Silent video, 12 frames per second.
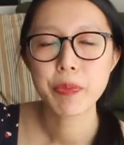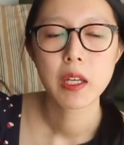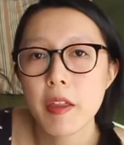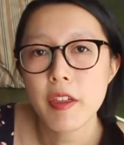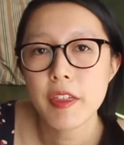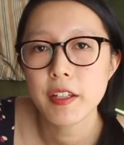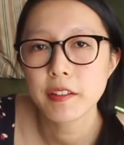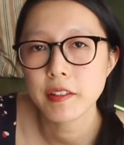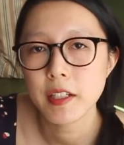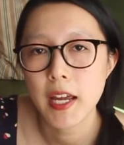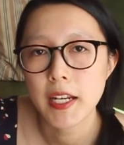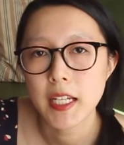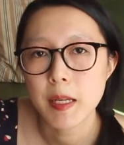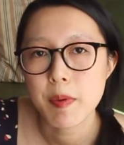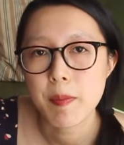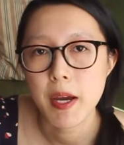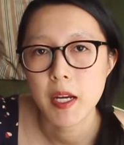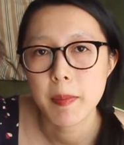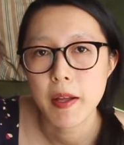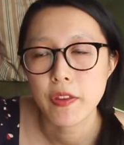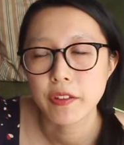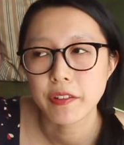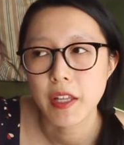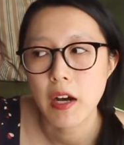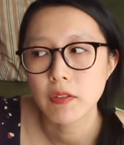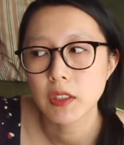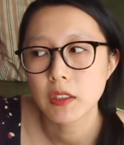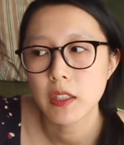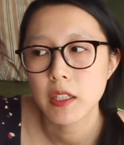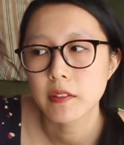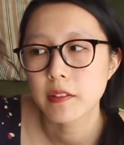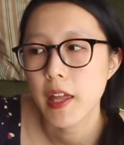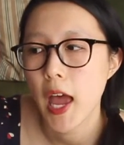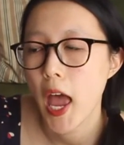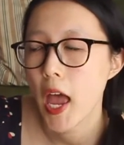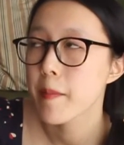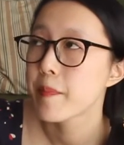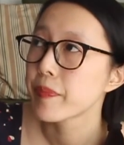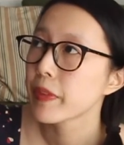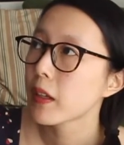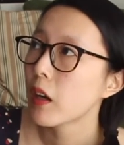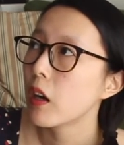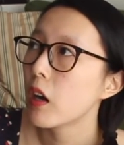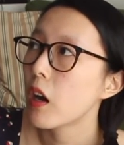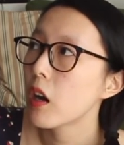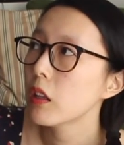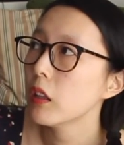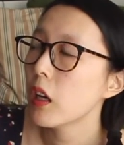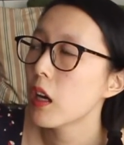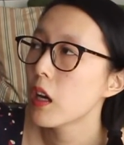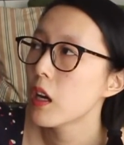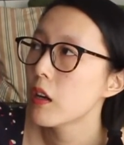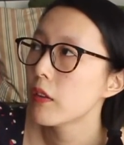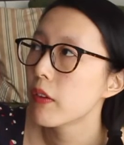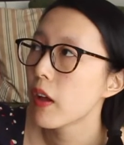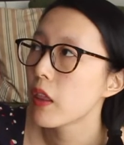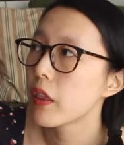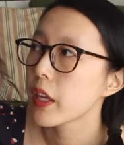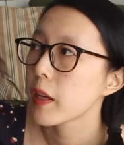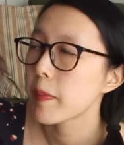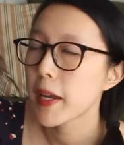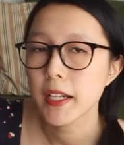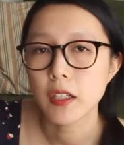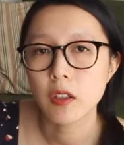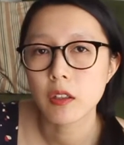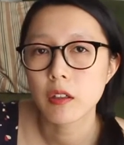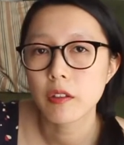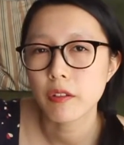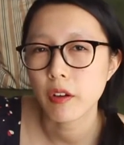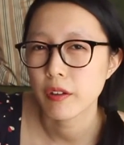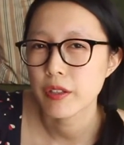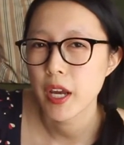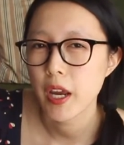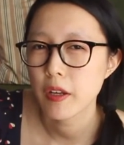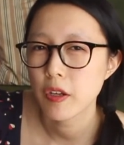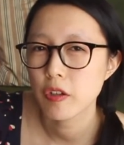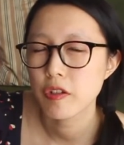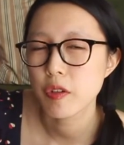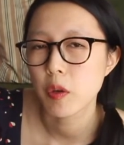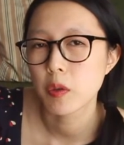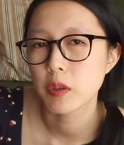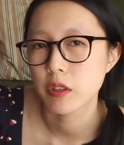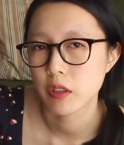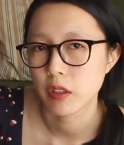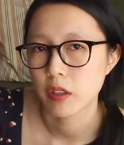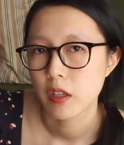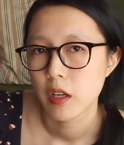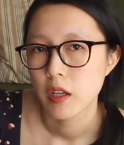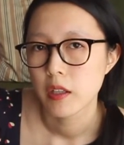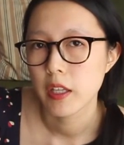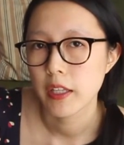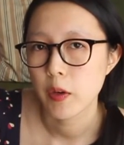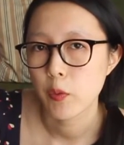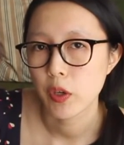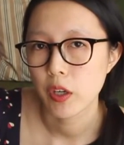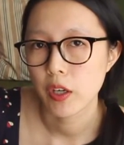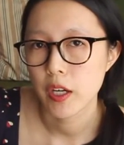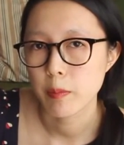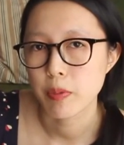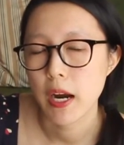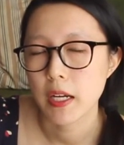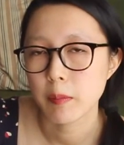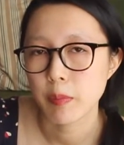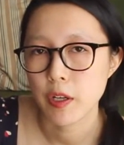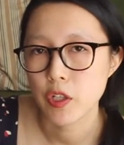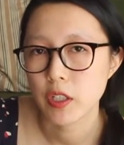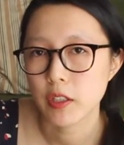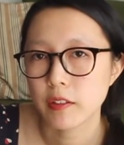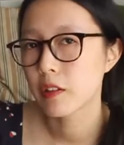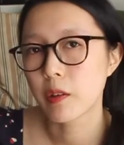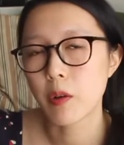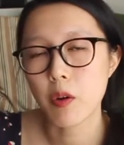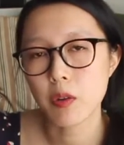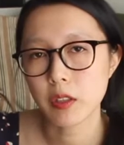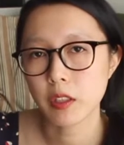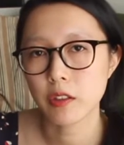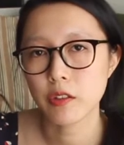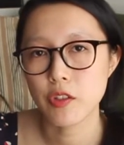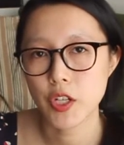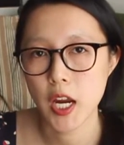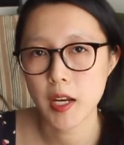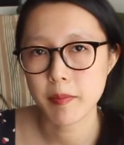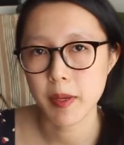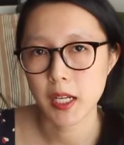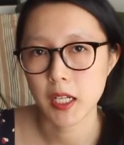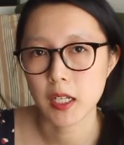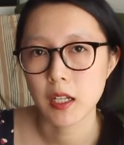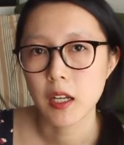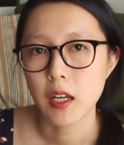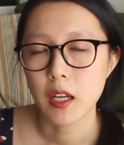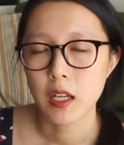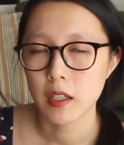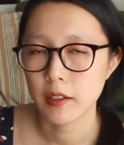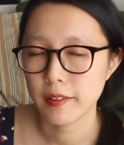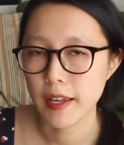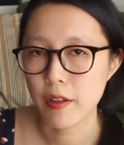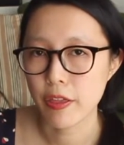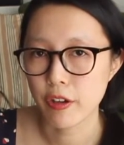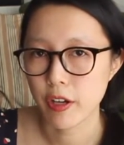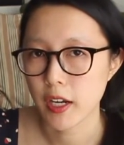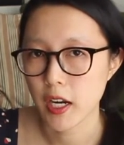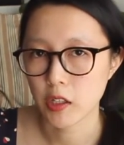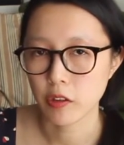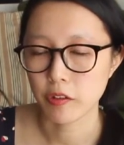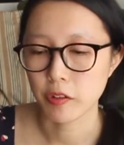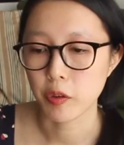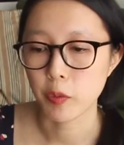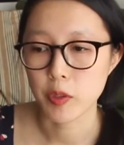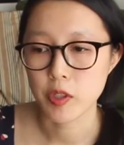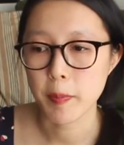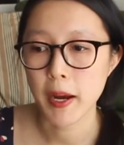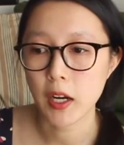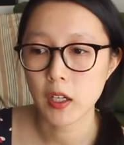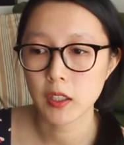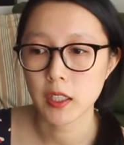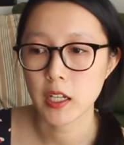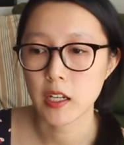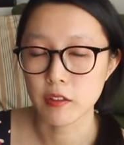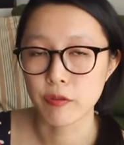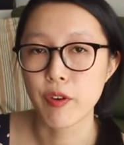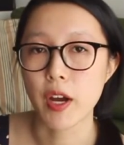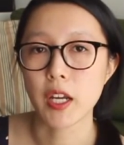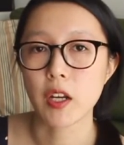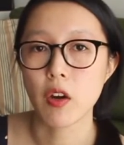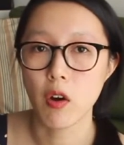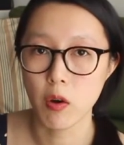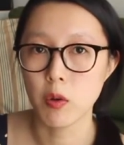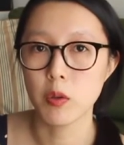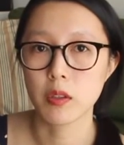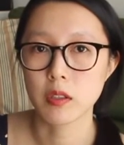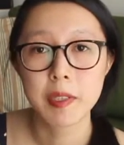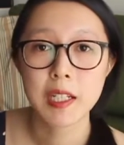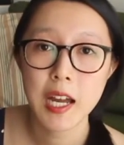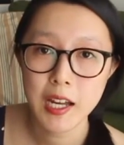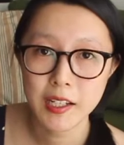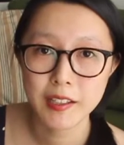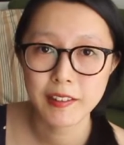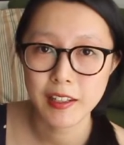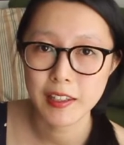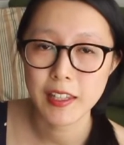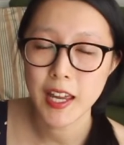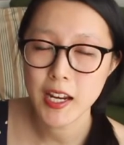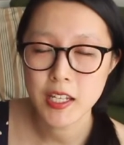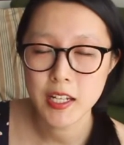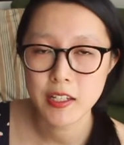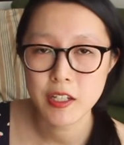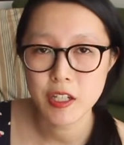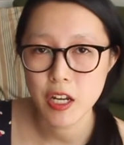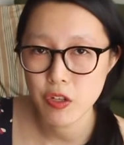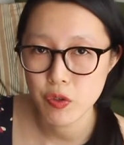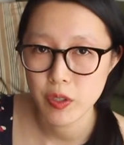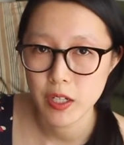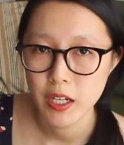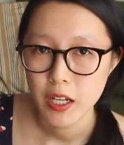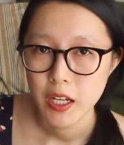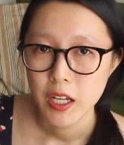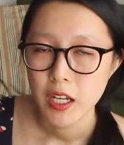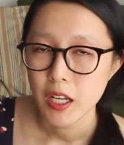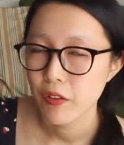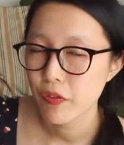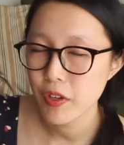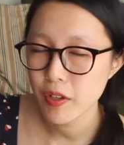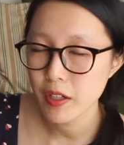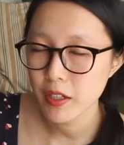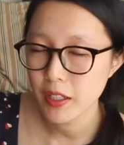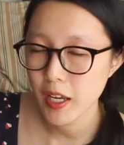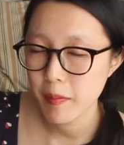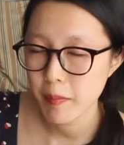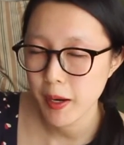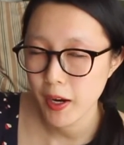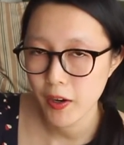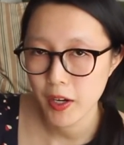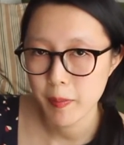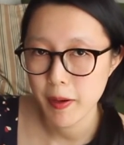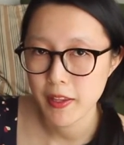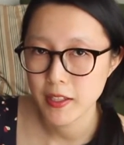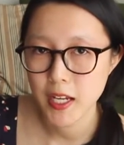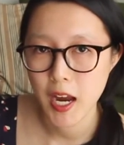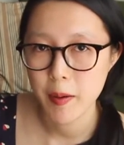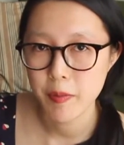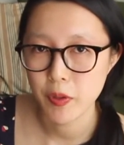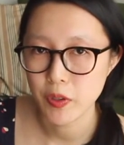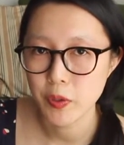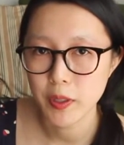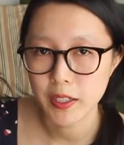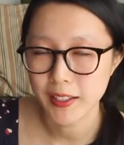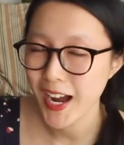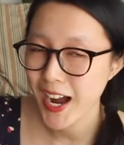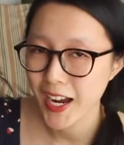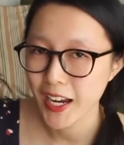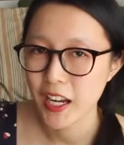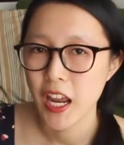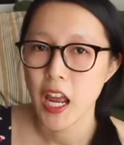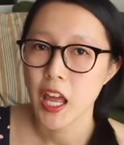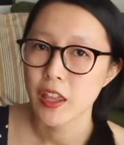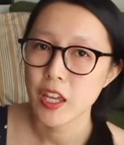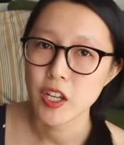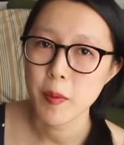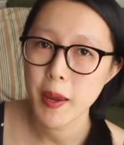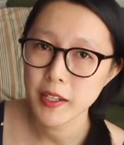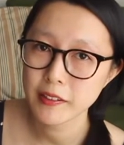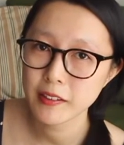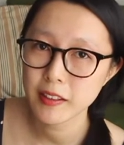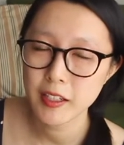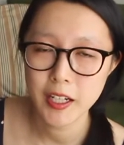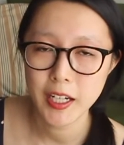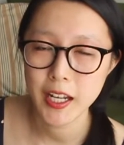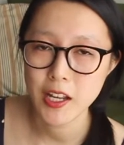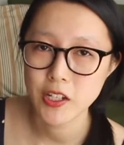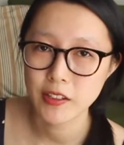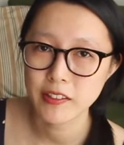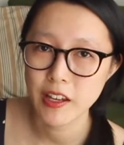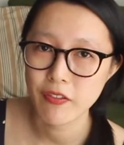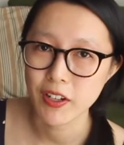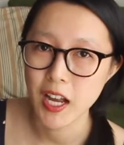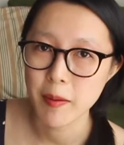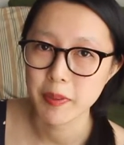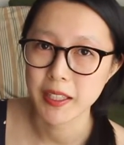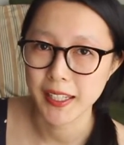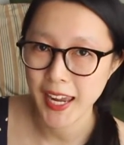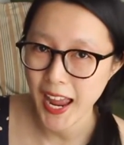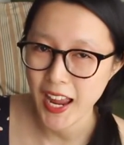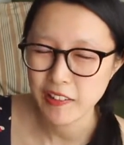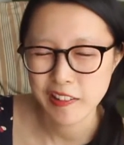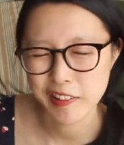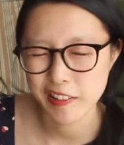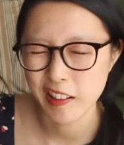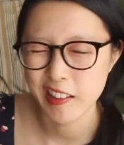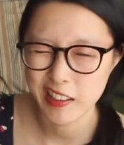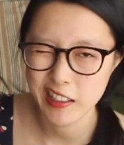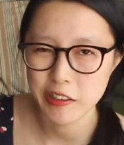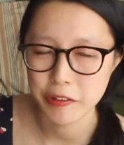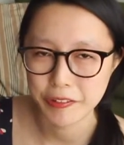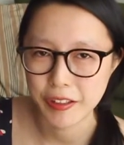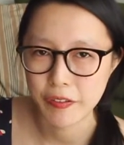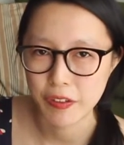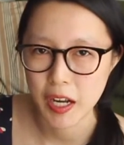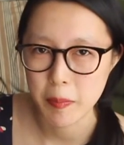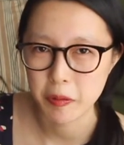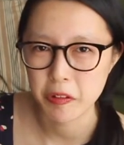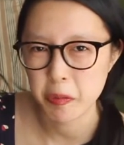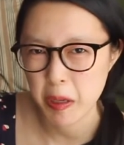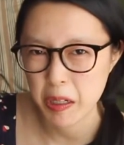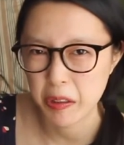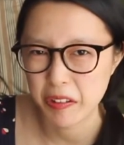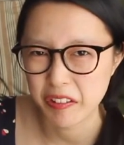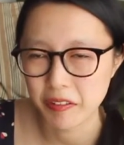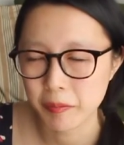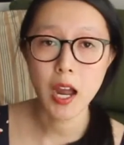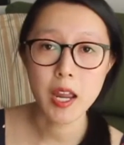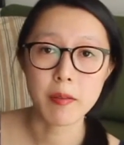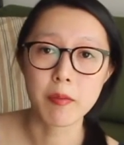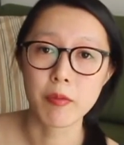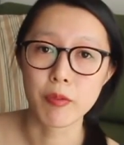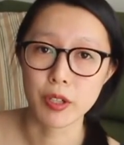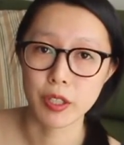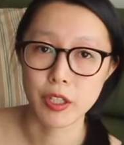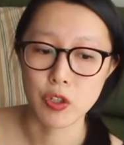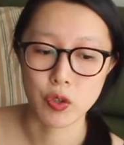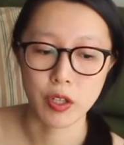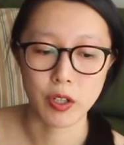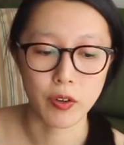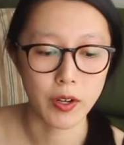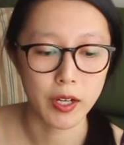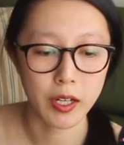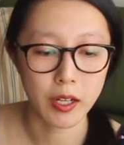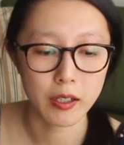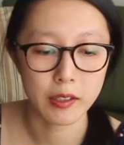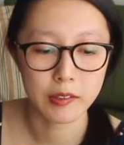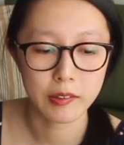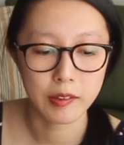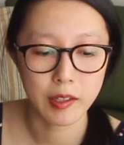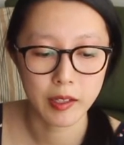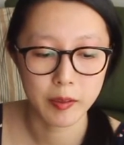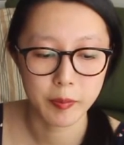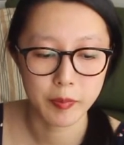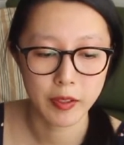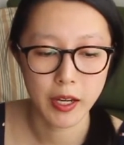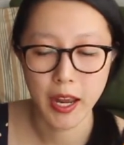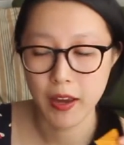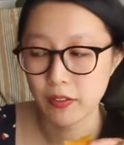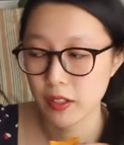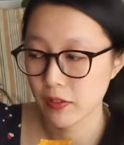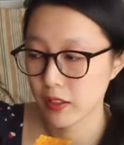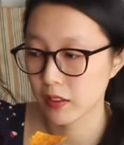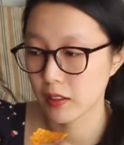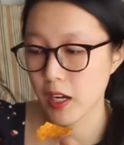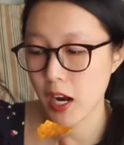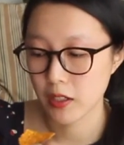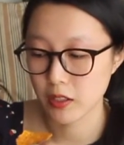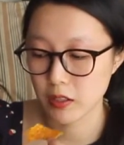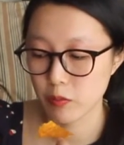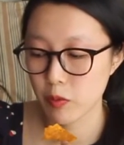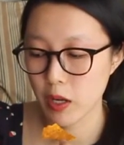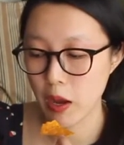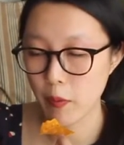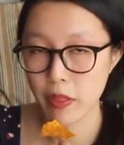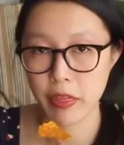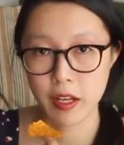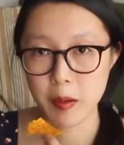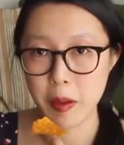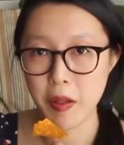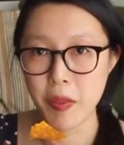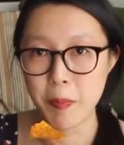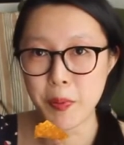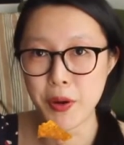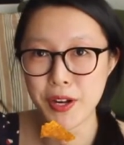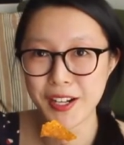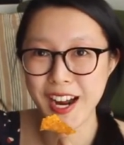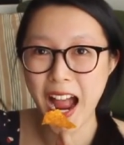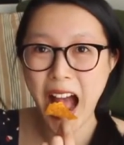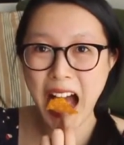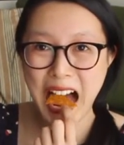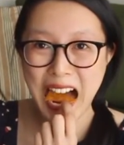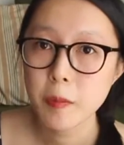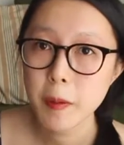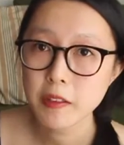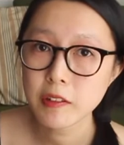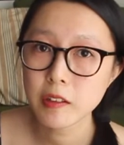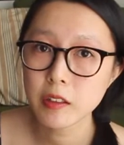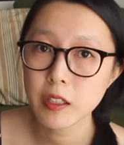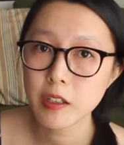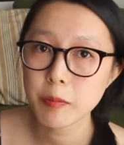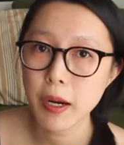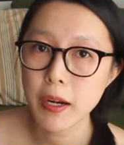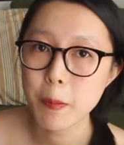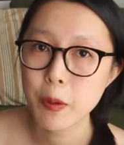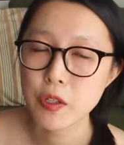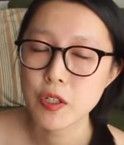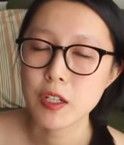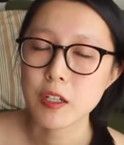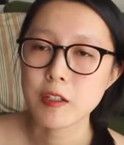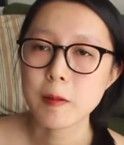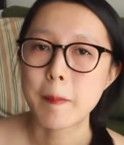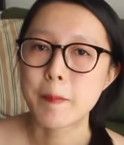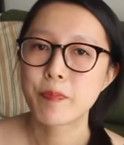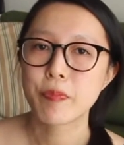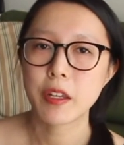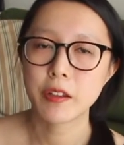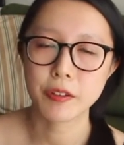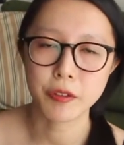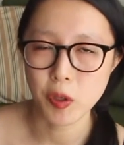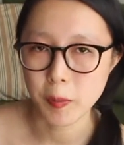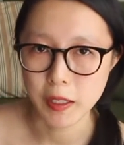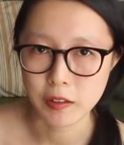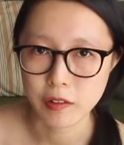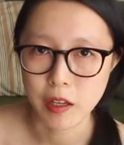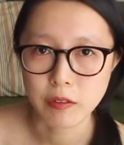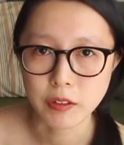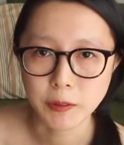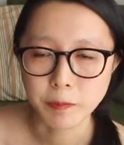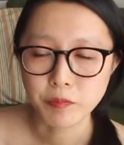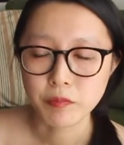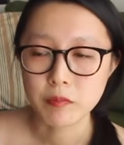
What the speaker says: Other things to kind of keep in mind about this novel is that all of the Bennet girls are 10 years older than they were in Pride and Prejudice. So oldest, Jane Bennet, is now 39 years old, which apparently is fucking old. Because in the 19th century, if you didn't get married by the time you were 29, then you're basically gonna get yourself a couple of cats and start knitting yourself a couple sweaters. I am really drunk already, and I haven't even gotten to how I think about the book. So basically, Pride and Prejudice is a romance novel.